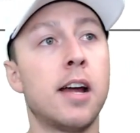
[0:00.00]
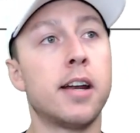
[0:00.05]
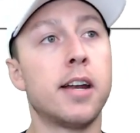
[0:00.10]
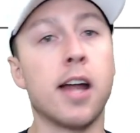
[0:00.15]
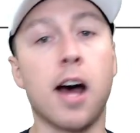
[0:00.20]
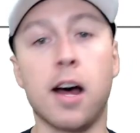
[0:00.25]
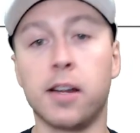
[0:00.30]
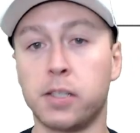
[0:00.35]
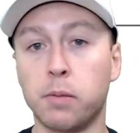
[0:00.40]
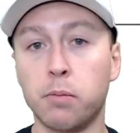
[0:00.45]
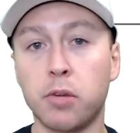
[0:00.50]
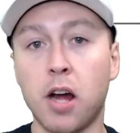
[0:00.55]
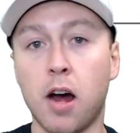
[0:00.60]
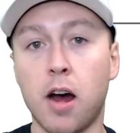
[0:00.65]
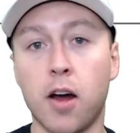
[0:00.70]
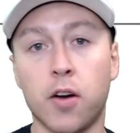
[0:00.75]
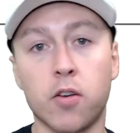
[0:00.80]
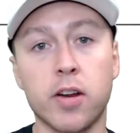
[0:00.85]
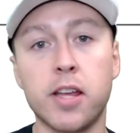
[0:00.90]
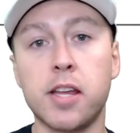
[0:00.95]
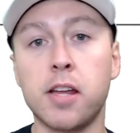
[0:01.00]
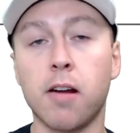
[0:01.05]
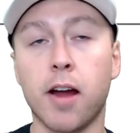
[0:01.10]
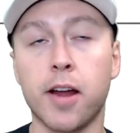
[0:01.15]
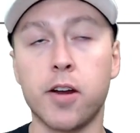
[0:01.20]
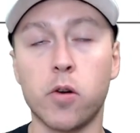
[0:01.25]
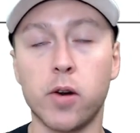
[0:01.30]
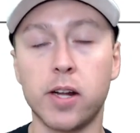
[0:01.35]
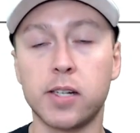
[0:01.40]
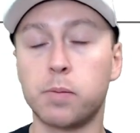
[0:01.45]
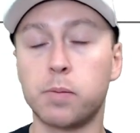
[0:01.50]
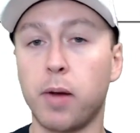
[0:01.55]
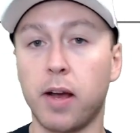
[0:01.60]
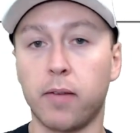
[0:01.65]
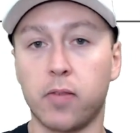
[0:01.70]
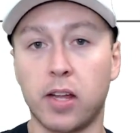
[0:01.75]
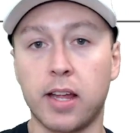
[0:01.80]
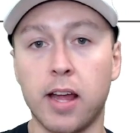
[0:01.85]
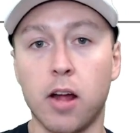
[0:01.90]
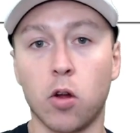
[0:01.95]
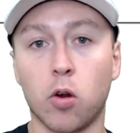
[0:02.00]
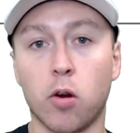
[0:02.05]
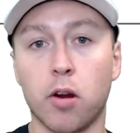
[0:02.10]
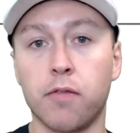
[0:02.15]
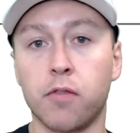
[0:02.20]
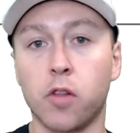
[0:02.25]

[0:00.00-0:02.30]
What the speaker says: Nazem Kadri here, I don't expect the Calgary